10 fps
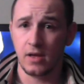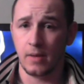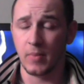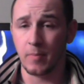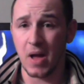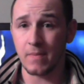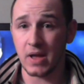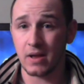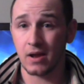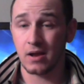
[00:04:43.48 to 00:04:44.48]
I'm going to buy
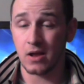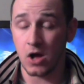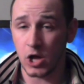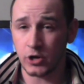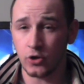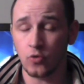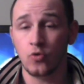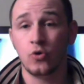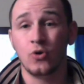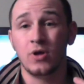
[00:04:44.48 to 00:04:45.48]
my
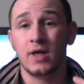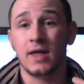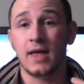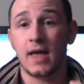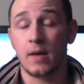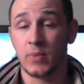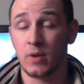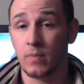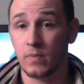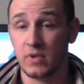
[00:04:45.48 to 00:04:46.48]
condo. I'm
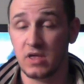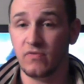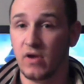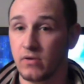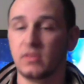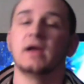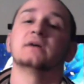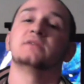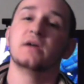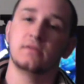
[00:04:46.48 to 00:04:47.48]
gonna, like
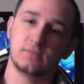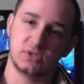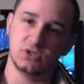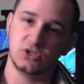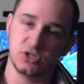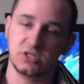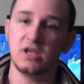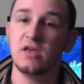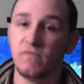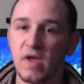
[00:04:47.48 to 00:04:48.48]
I said, this is just
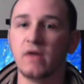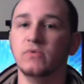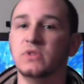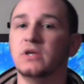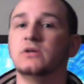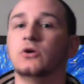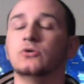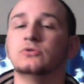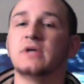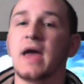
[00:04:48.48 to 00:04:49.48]
if everything
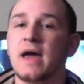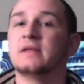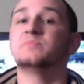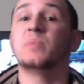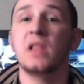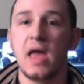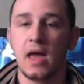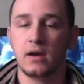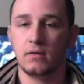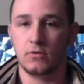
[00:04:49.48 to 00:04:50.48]
goes as
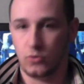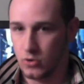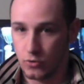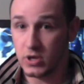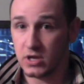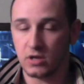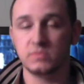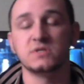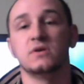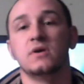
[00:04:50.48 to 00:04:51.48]
planned, no
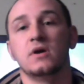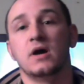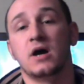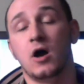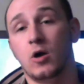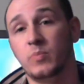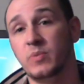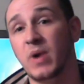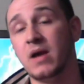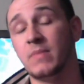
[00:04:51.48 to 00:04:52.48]
hiccups, I'll
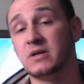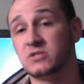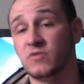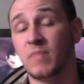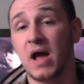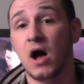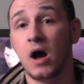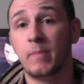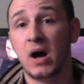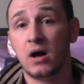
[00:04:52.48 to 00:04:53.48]
be buying myself my
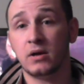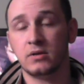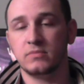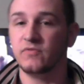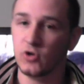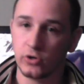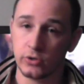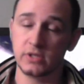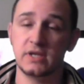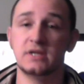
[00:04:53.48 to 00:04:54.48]
Hop Hog. If you don't
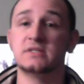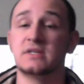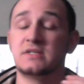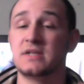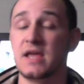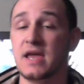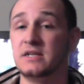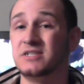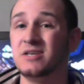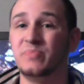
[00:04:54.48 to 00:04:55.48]
know what that is, it's an
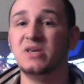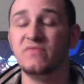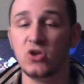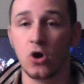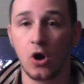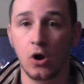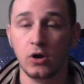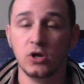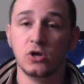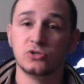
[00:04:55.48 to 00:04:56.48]
HD
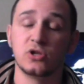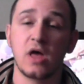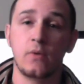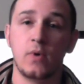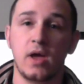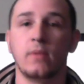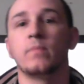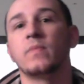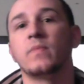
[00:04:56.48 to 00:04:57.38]
PVR, so that way